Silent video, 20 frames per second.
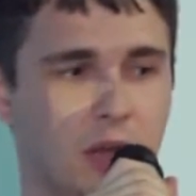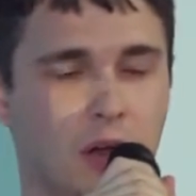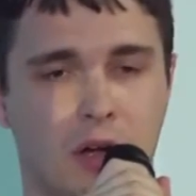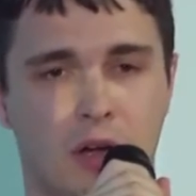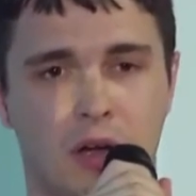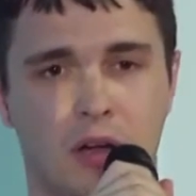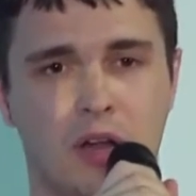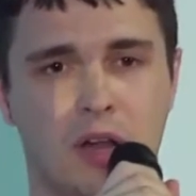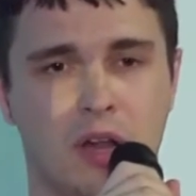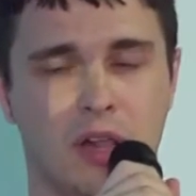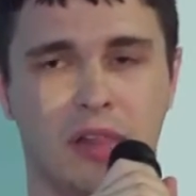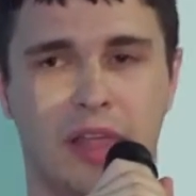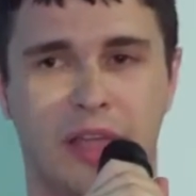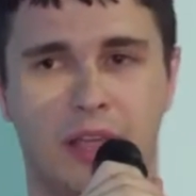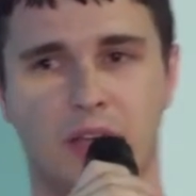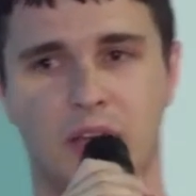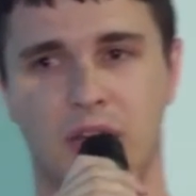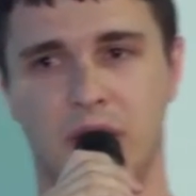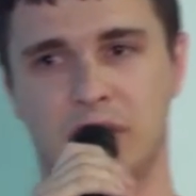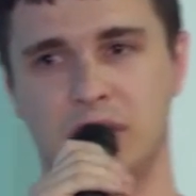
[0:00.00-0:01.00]
R
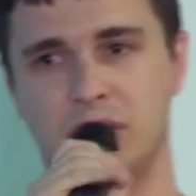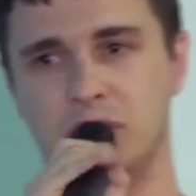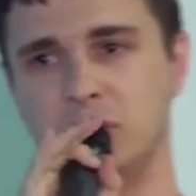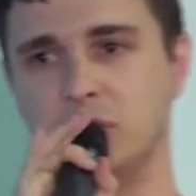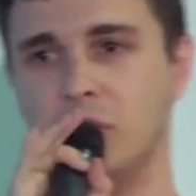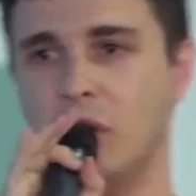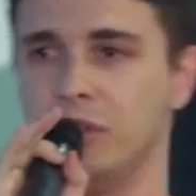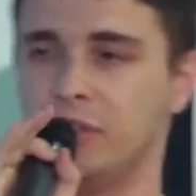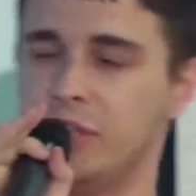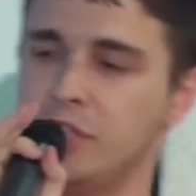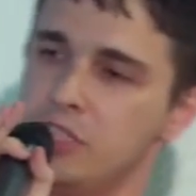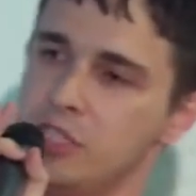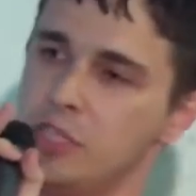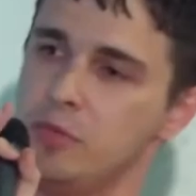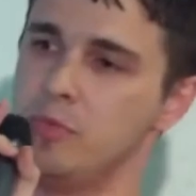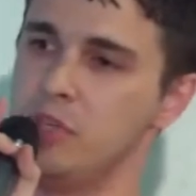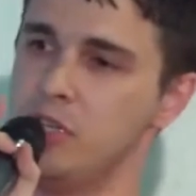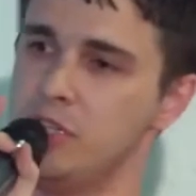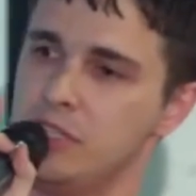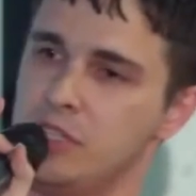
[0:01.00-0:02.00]
like
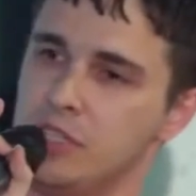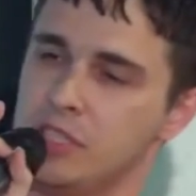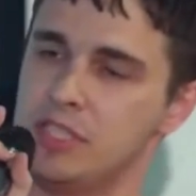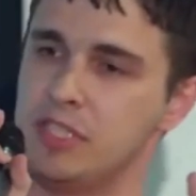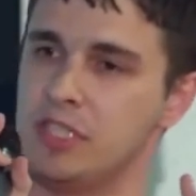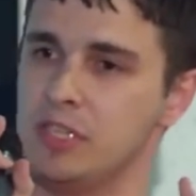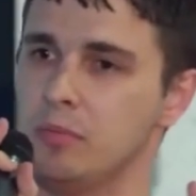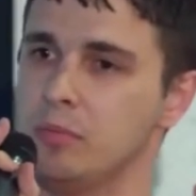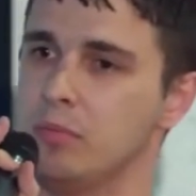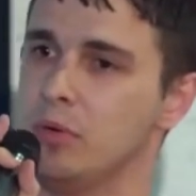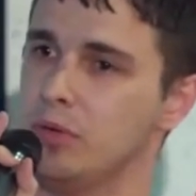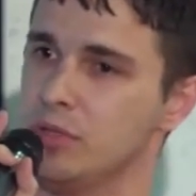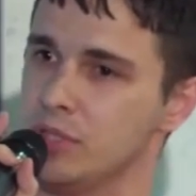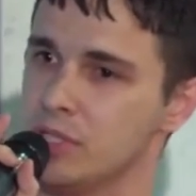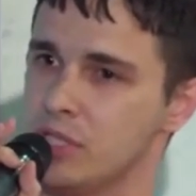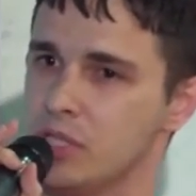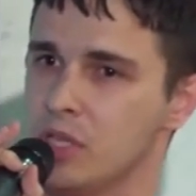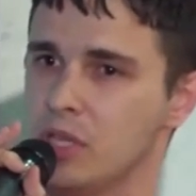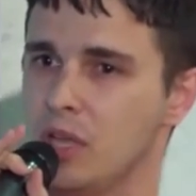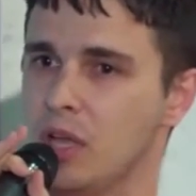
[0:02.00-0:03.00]
non-deterministic
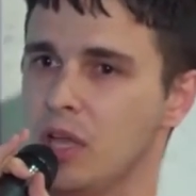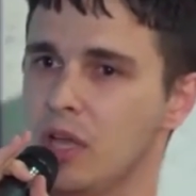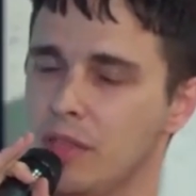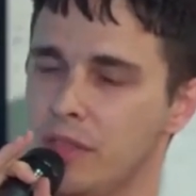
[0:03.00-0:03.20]
symbols.